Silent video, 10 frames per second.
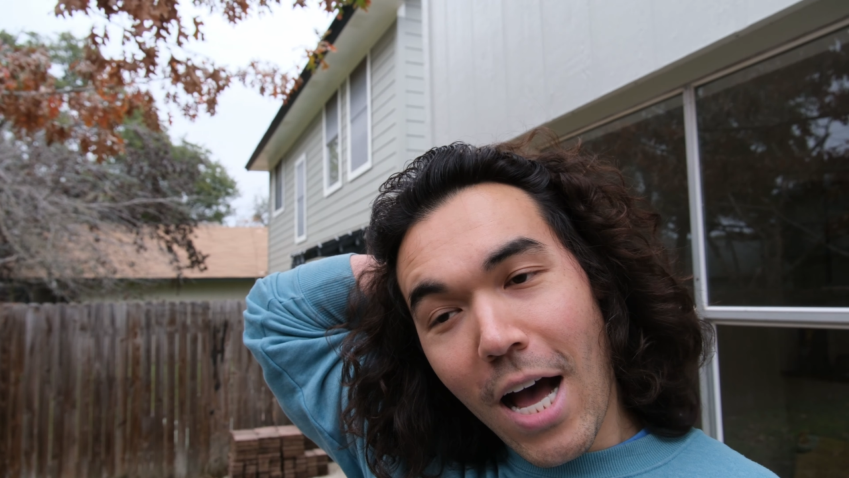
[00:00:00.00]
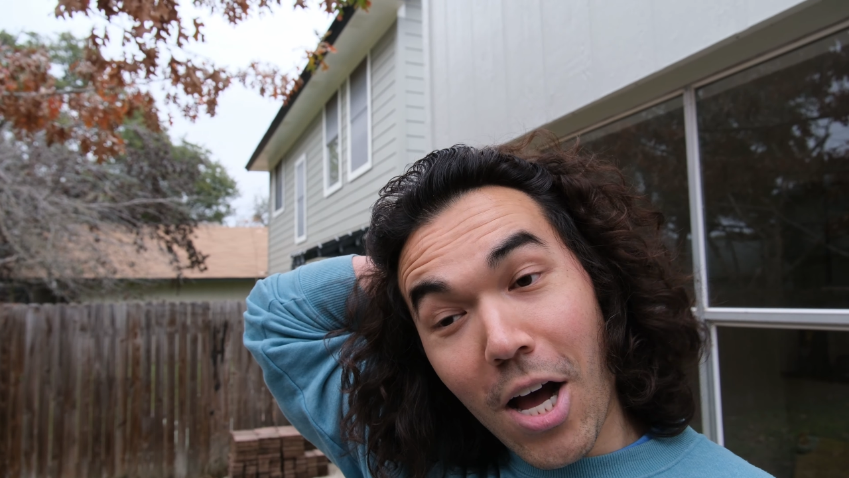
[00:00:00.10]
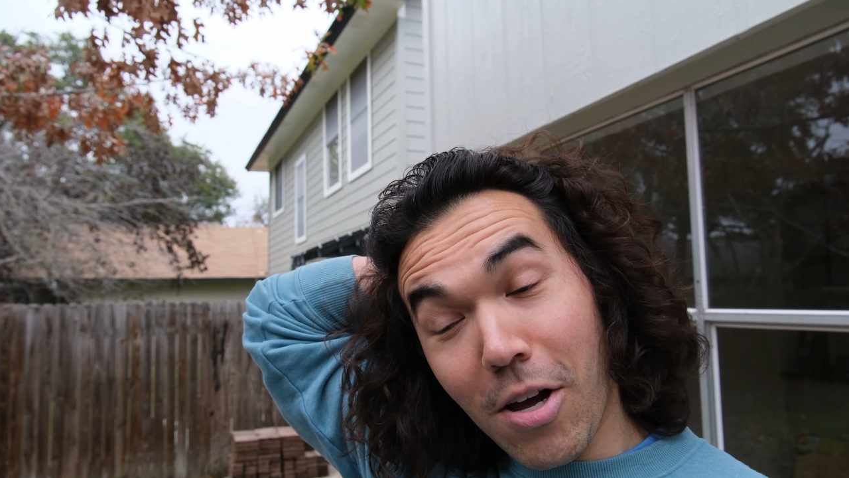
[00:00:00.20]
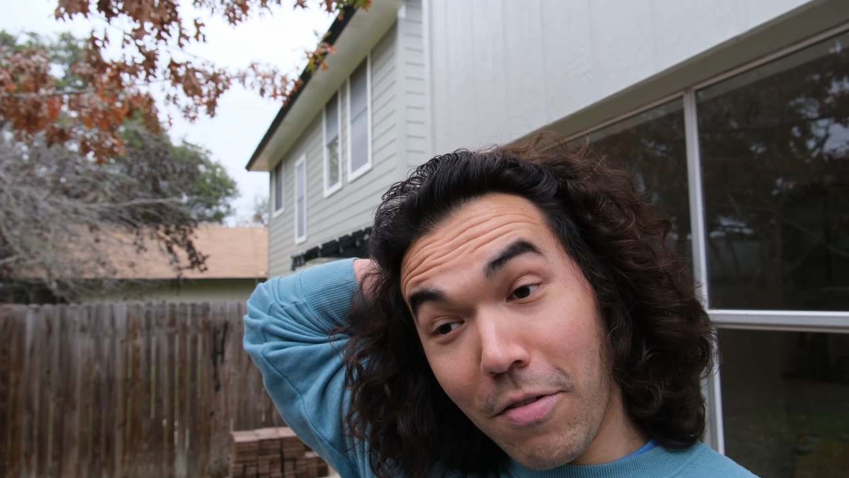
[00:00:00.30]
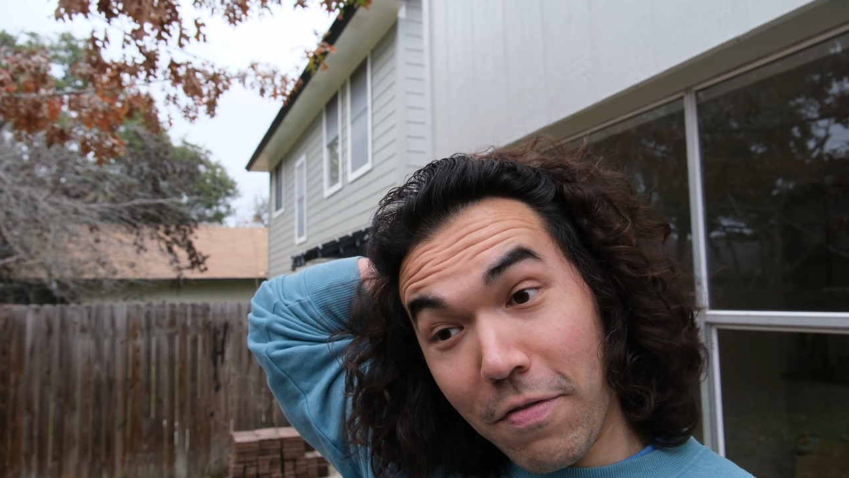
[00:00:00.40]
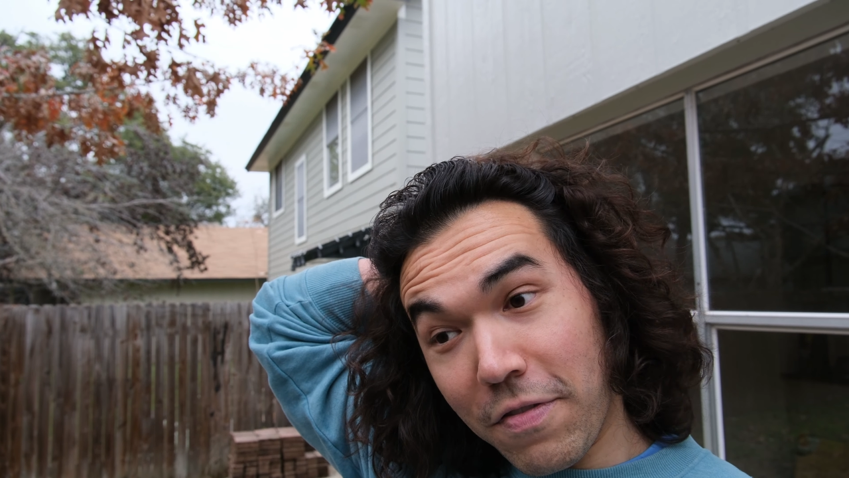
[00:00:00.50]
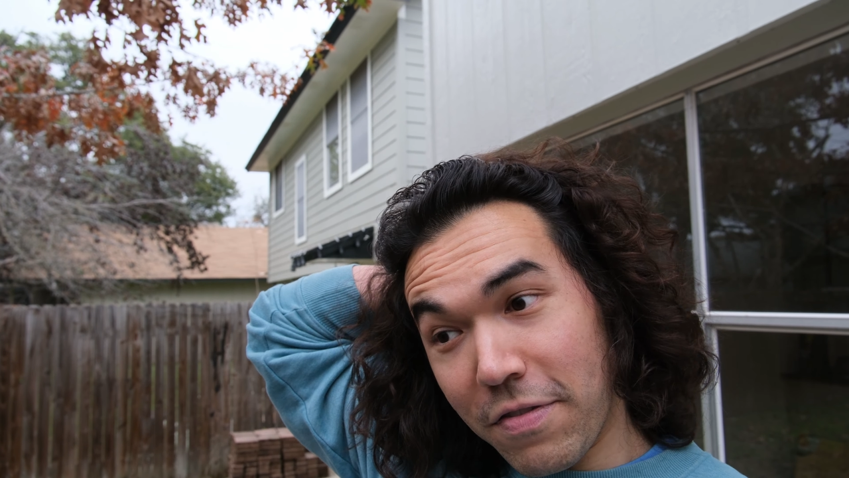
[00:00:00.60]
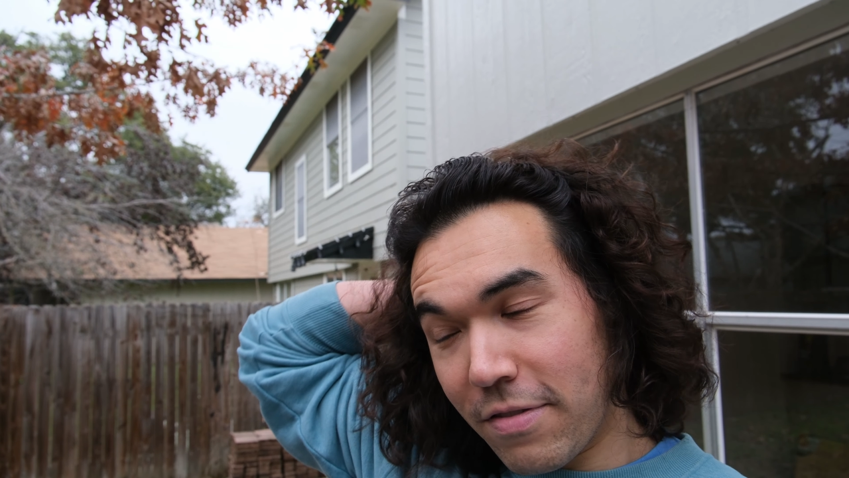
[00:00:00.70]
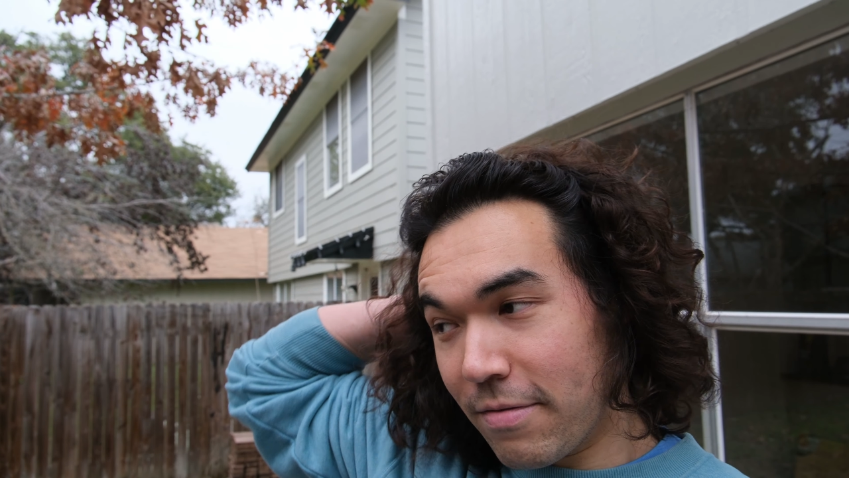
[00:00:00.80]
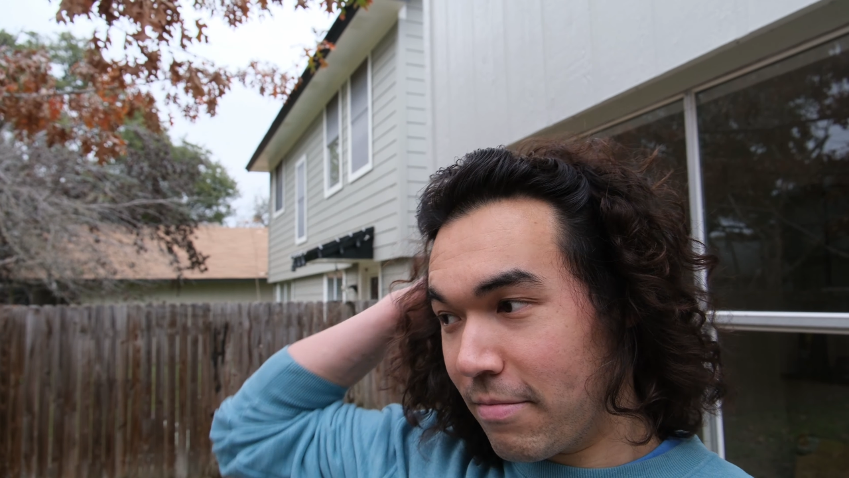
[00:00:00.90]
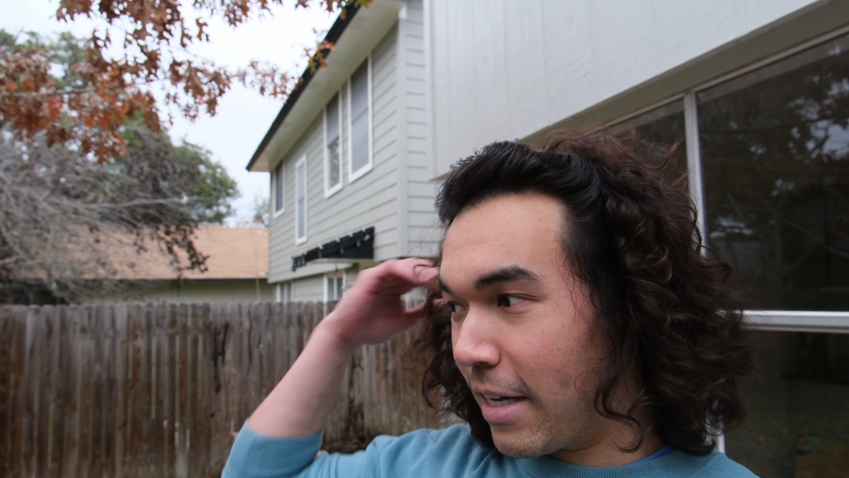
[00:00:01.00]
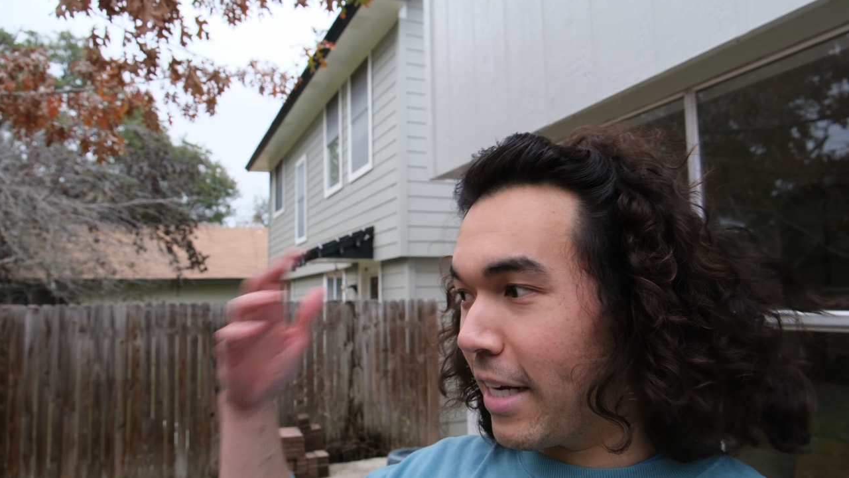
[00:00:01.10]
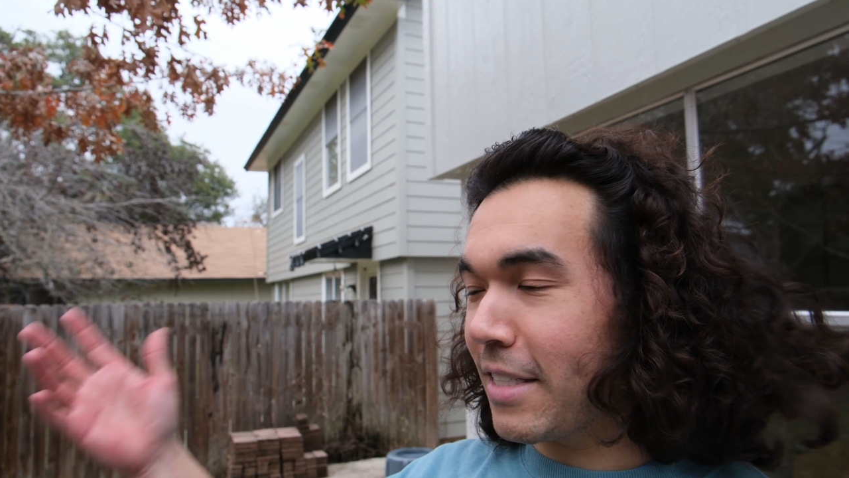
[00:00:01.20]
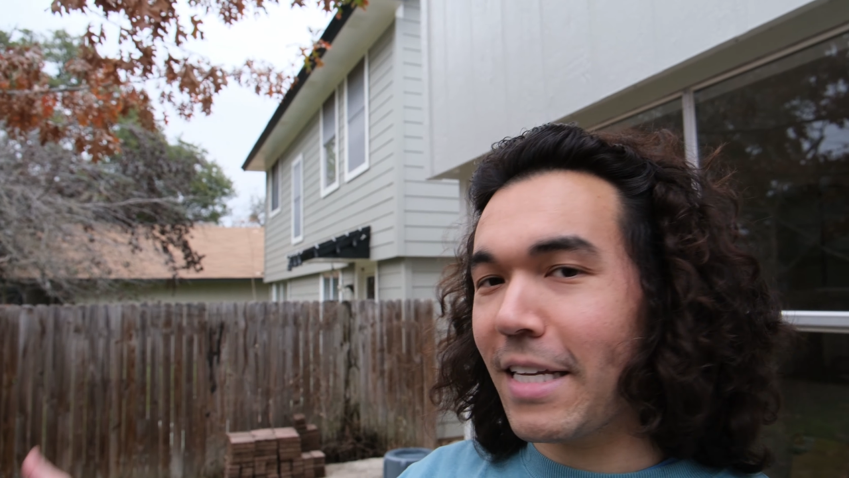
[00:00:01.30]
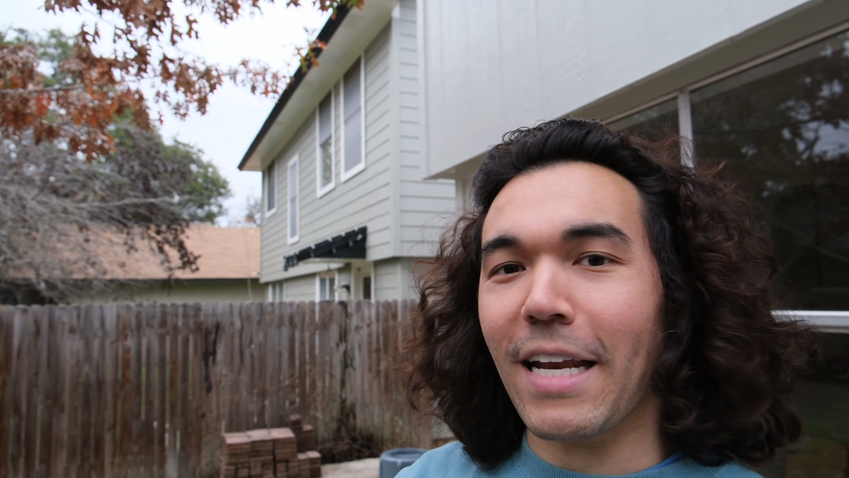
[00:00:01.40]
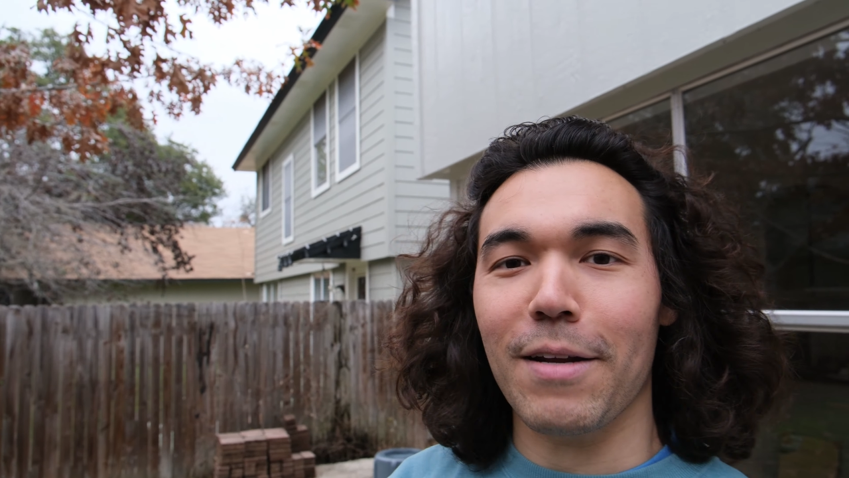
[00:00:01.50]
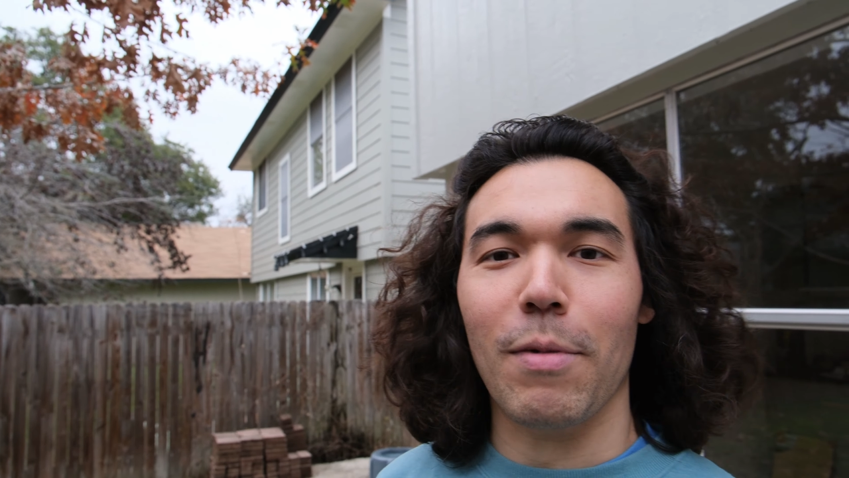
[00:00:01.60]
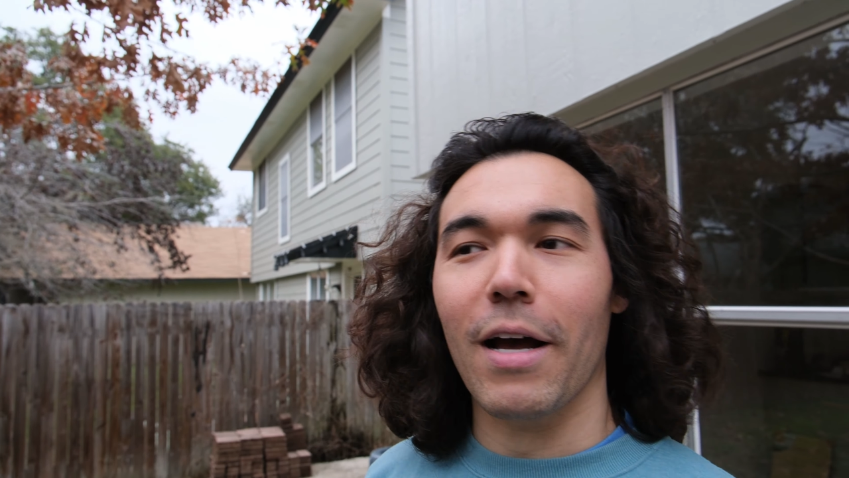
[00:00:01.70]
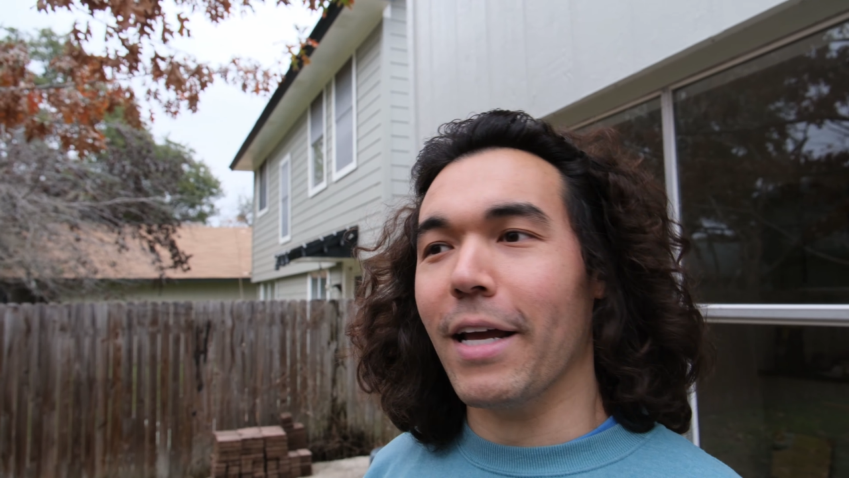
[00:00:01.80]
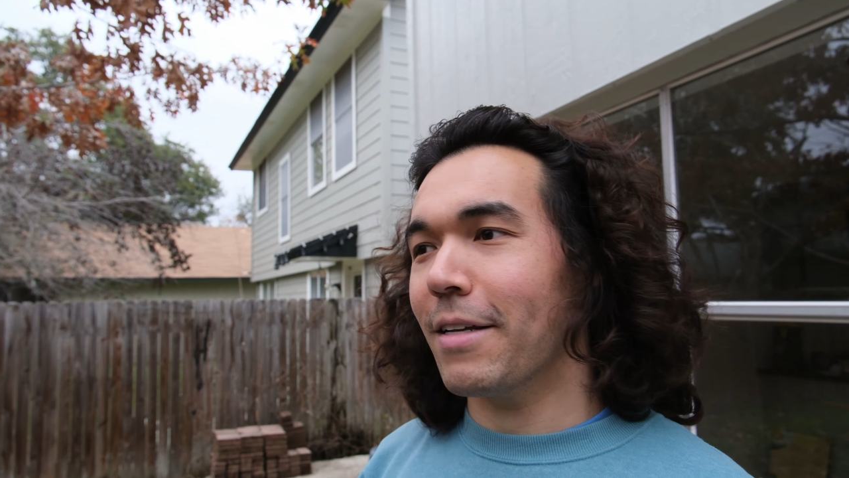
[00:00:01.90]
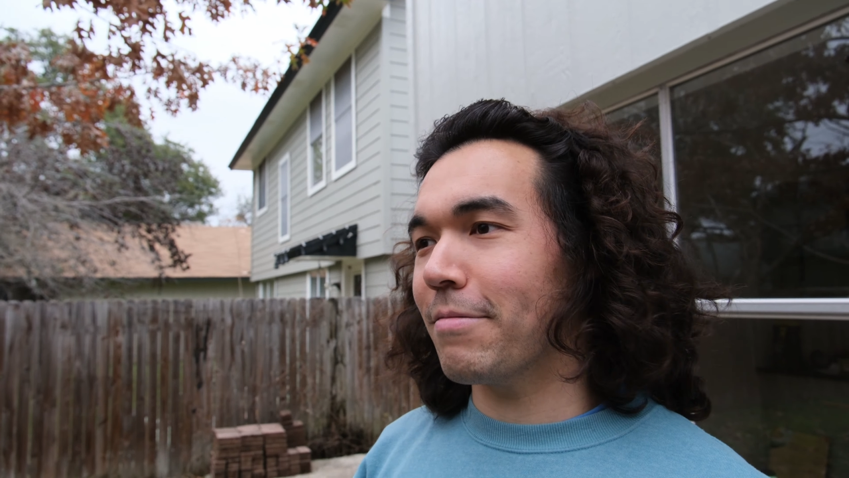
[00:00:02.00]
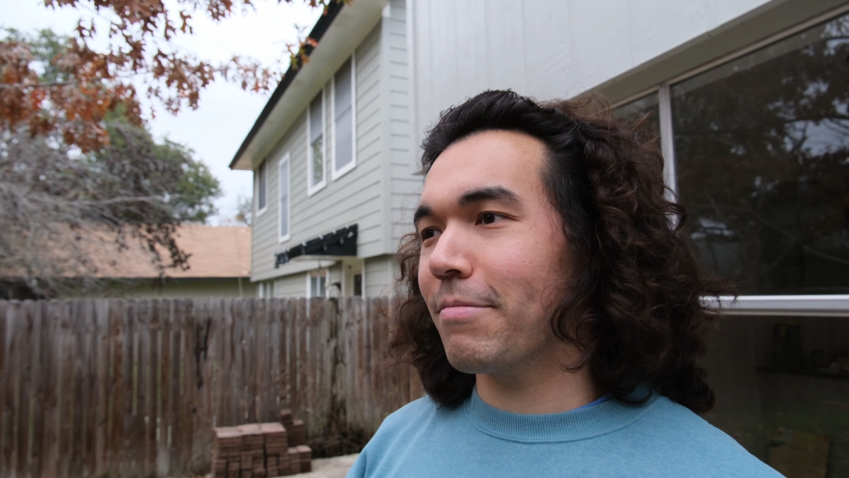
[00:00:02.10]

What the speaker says: of, I guess, getting my